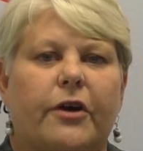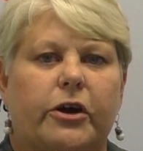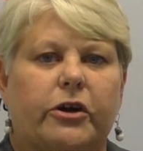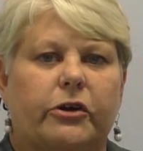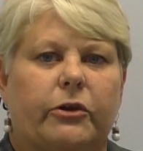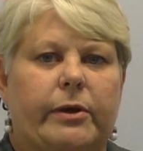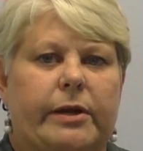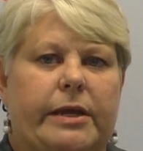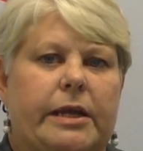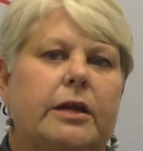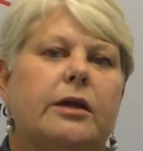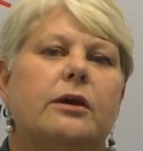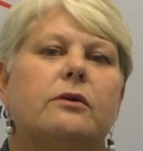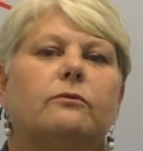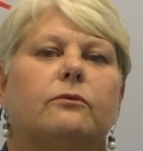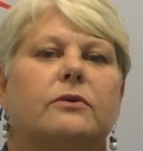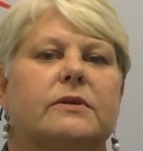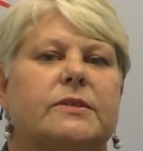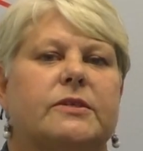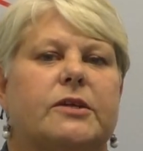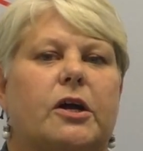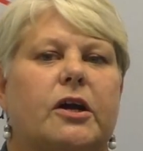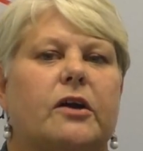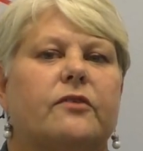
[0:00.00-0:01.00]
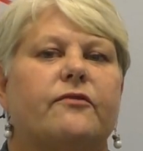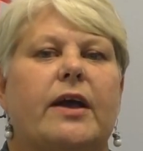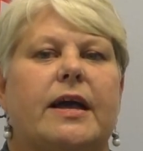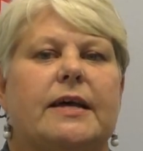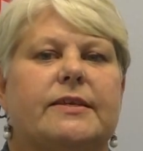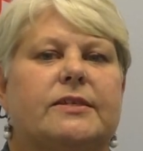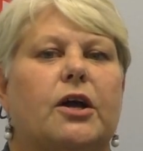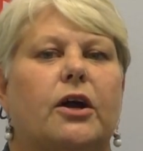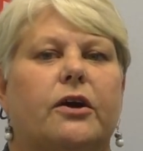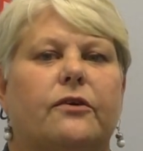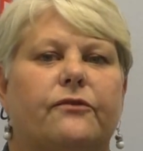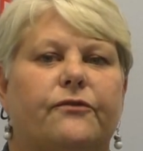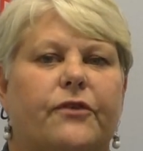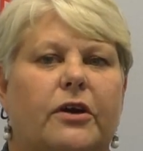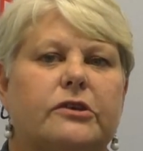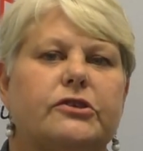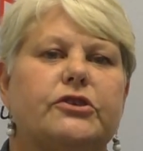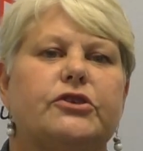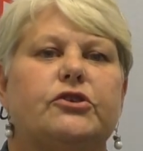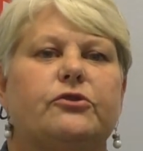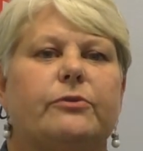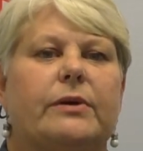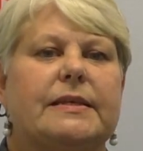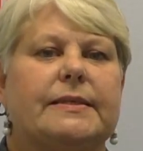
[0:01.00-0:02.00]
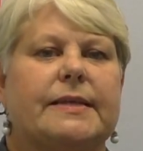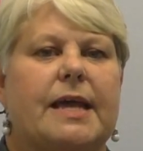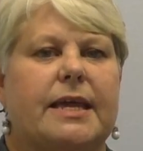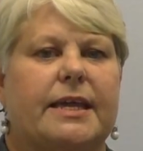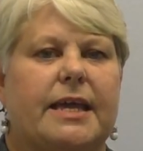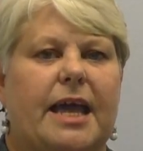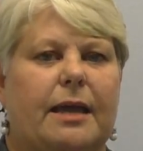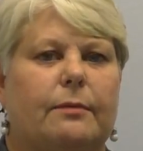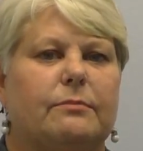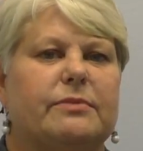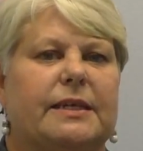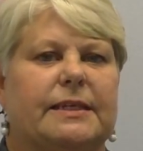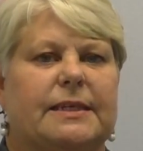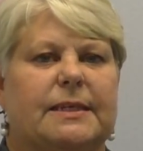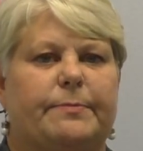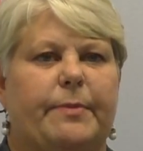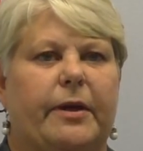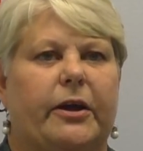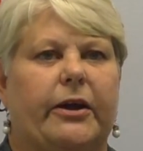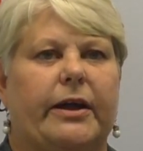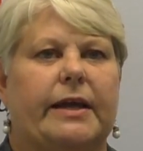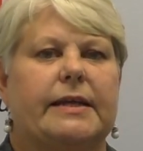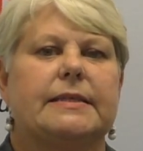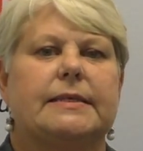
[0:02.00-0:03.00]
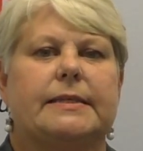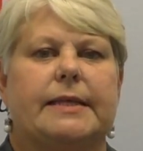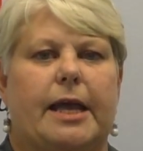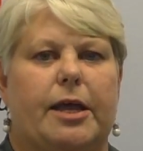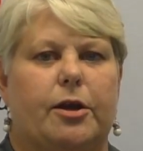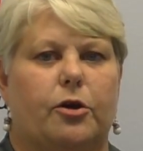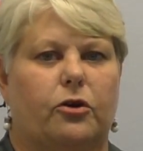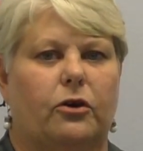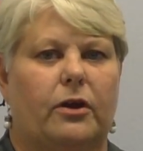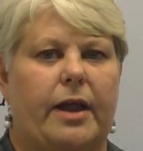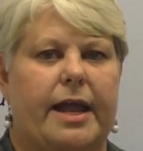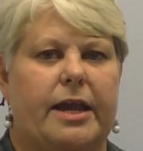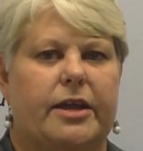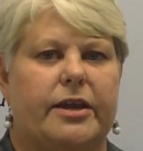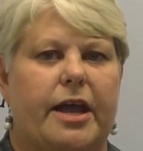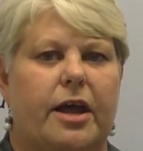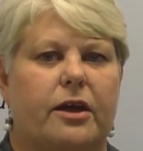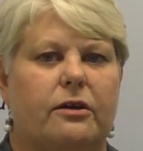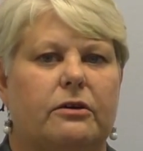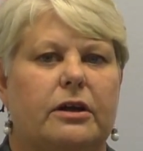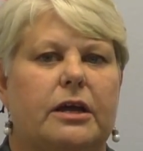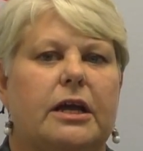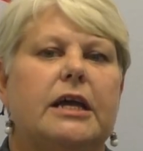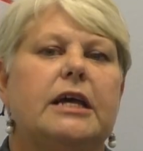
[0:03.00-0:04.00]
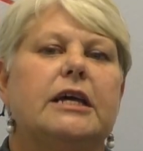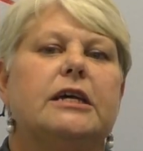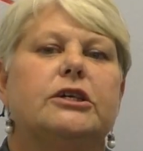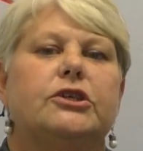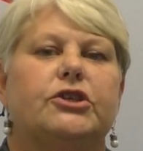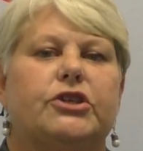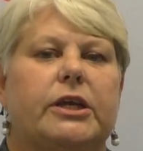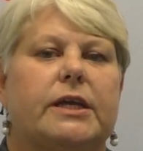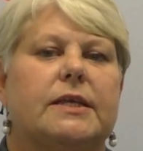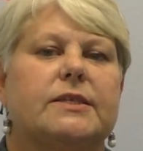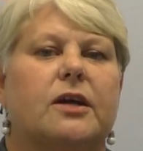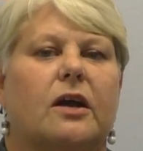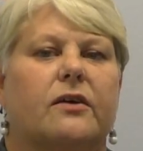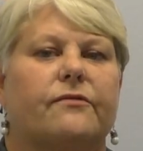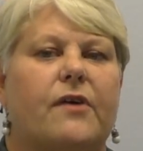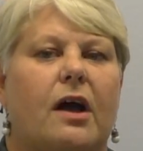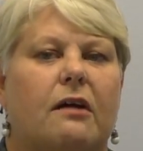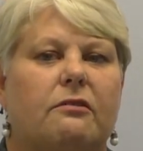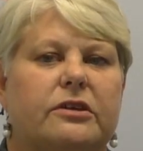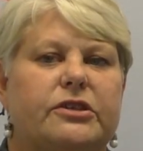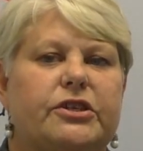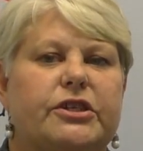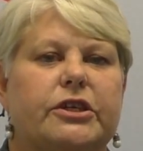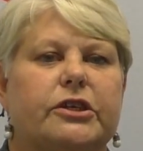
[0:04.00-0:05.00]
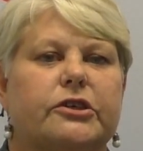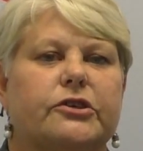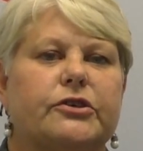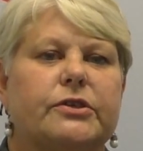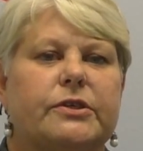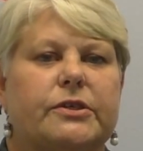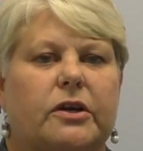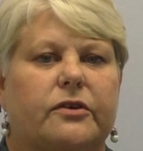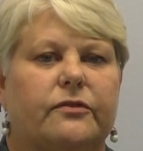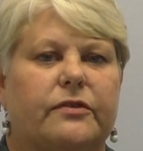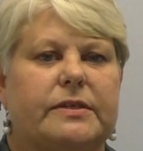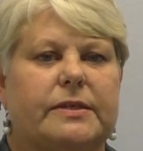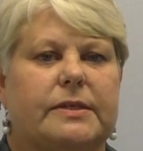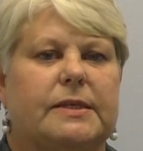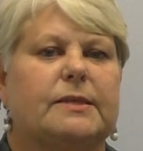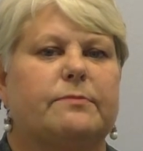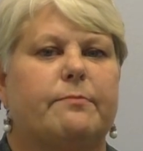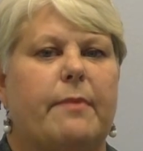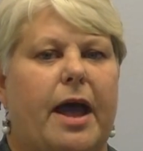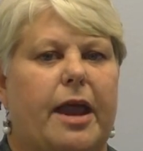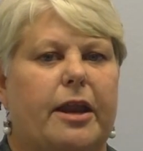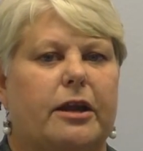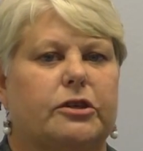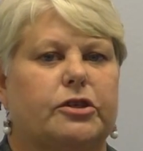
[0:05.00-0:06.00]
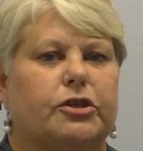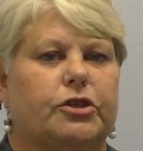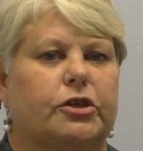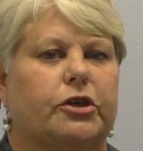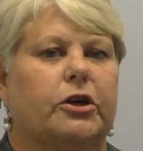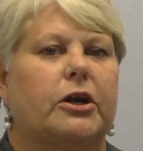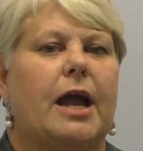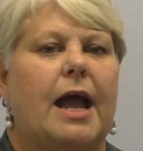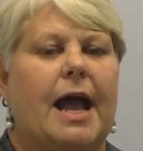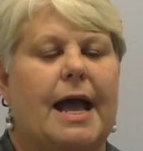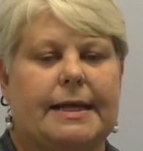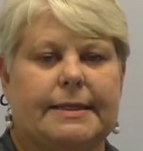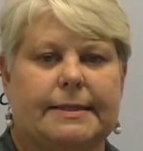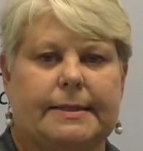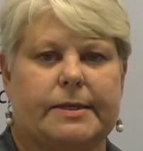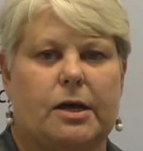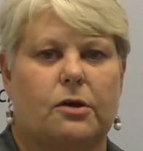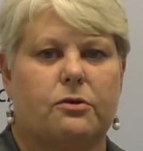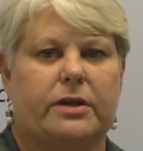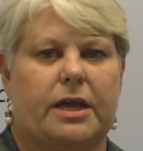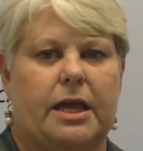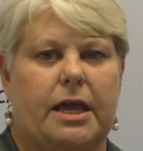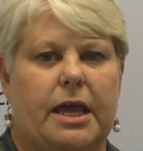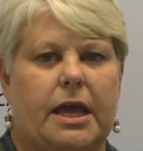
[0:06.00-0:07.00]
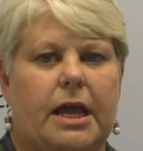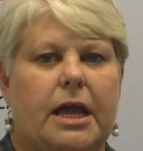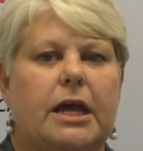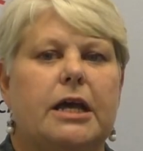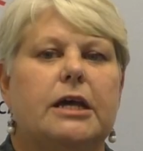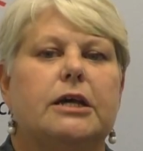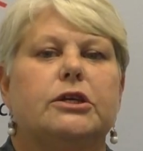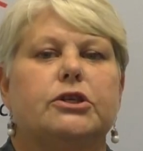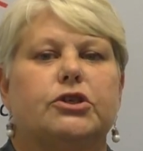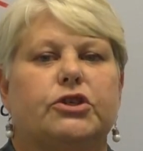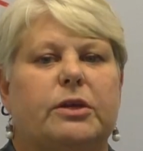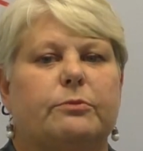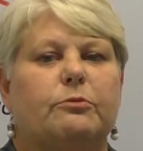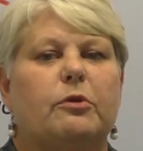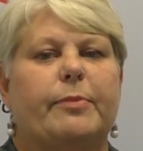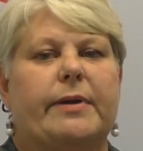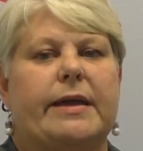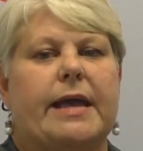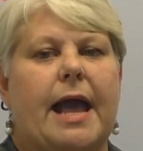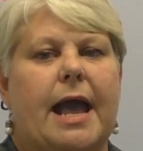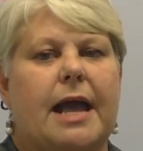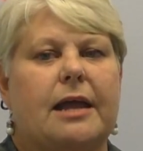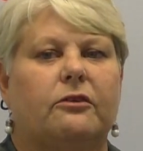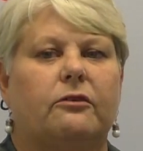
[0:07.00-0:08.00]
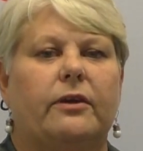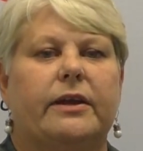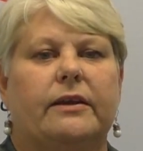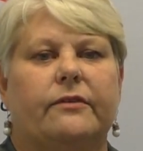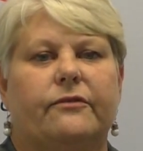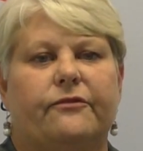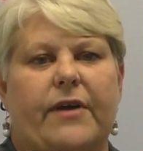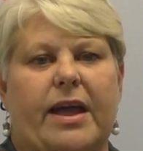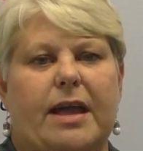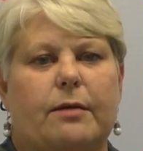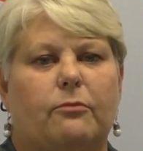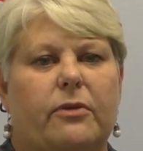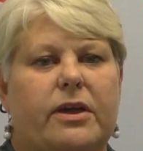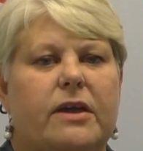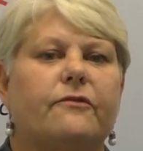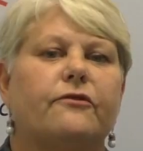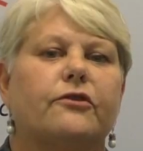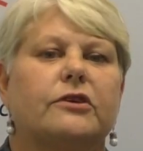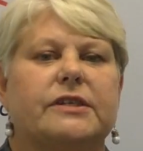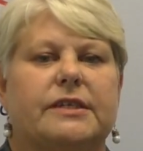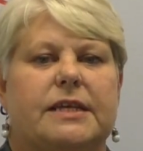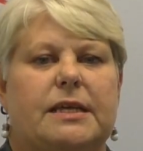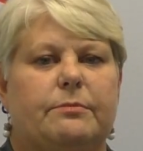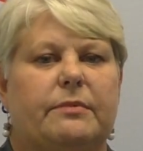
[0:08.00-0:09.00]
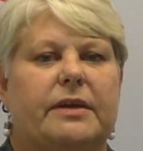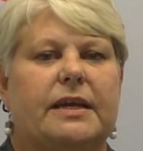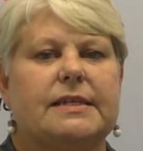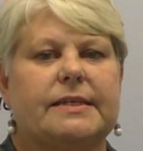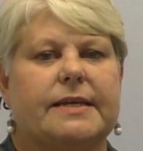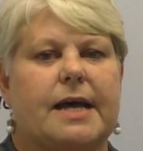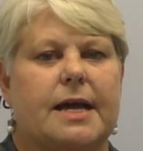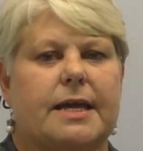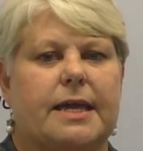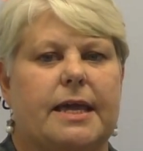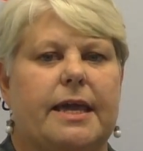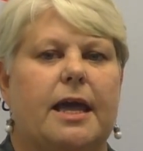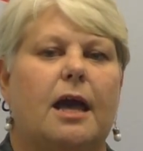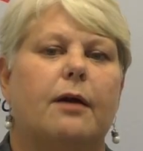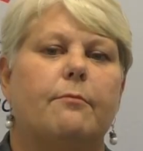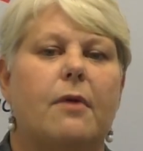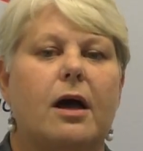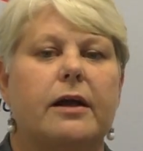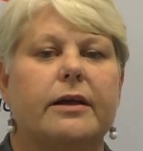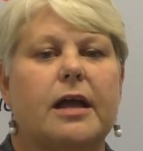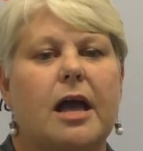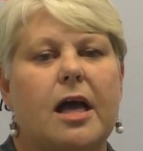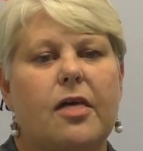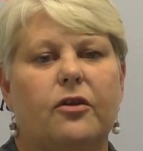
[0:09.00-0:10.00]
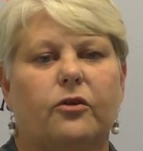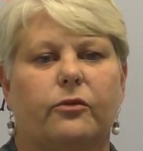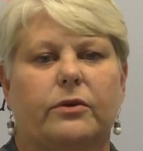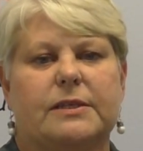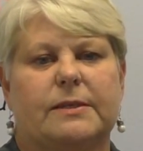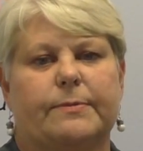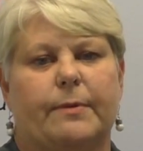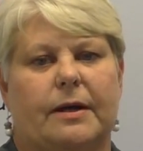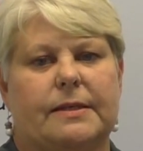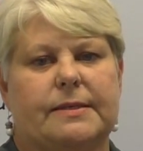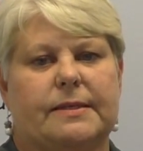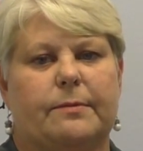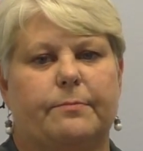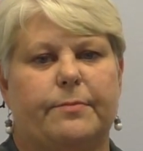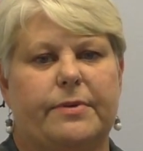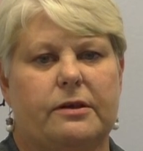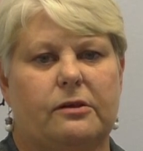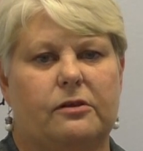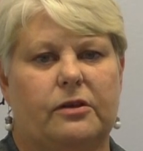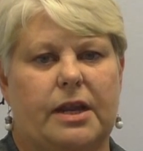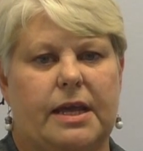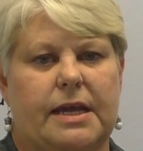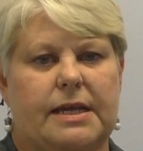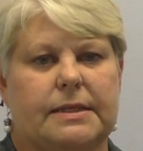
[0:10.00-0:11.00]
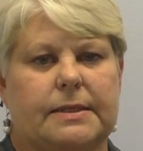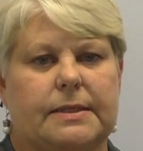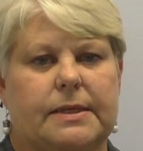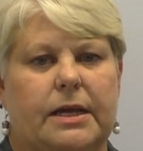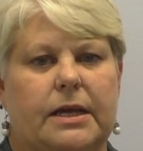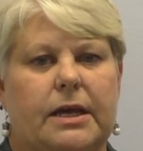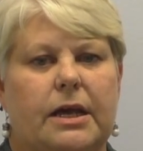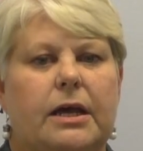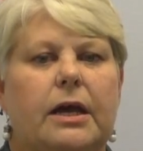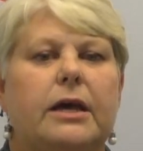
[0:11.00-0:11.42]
Firkland will serve as her first USA Games experience in Orlando. She is our Volunteer Services Manager at Sochi. She will be handling family for Team Kentucky, among other responsibilities.